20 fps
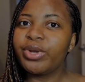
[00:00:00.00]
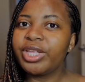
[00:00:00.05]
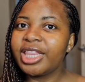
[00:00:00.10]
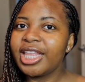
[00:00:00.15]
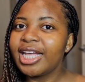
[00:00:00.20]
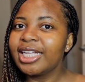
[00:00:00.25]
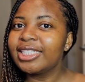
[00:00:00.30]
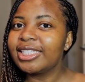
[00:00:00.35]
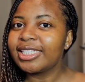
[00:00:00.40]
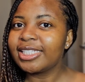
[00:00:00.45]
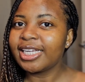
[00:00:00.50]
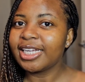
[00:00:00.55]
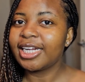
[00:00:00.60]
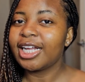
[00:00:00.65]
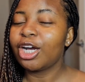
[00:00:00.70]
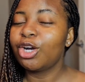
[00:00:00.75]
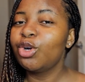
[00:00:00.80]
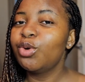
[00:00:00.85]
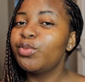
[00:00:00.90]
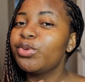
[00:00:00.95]
that said,
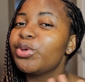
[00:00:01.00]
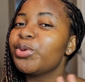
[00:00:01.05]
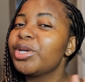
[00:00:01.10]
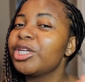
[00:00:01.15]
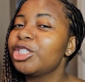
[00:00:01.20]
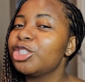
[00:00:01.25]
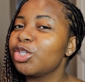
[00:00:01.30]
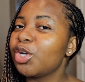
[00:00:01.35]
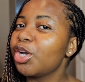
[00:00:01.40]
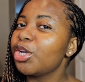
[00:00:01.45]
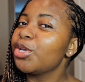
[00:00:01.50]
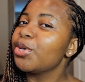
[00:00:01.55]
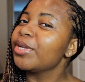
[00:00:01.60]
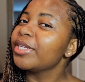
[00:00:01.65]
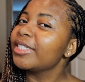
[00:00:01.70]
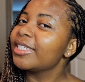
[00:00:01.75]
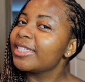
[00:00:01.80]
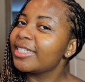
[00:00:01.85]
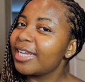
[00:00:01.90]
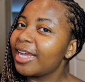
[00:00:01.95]
I hope you enjoy your
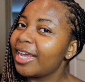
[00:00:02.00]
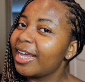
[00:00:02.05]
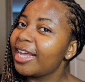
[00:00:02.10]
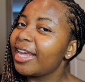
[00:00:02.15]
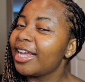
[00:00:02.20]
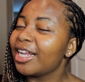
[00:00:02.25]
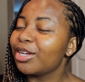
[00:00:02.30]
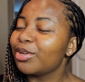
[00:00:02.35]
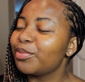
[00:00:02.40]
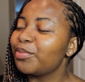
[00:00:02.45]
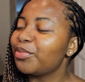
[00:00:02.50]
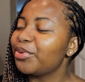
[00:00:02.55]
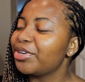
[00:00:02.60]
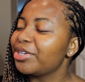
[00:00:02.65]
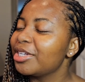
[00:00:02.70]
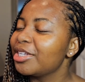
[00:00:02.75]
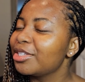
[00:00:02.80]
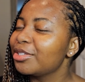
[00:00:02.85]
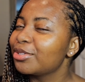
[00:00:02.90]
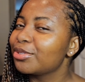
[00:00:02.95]
stay in a
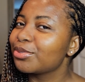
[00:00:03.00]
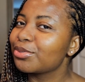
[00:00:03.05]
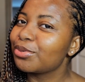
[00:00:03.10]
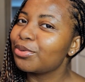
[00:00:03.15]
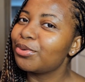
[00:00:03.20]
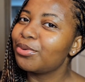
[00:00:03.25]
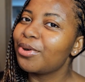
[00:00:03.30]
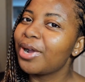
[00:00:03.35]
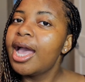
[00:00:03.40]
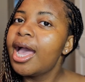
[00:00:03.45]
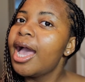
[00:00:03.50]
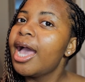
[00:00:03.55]
boarding school,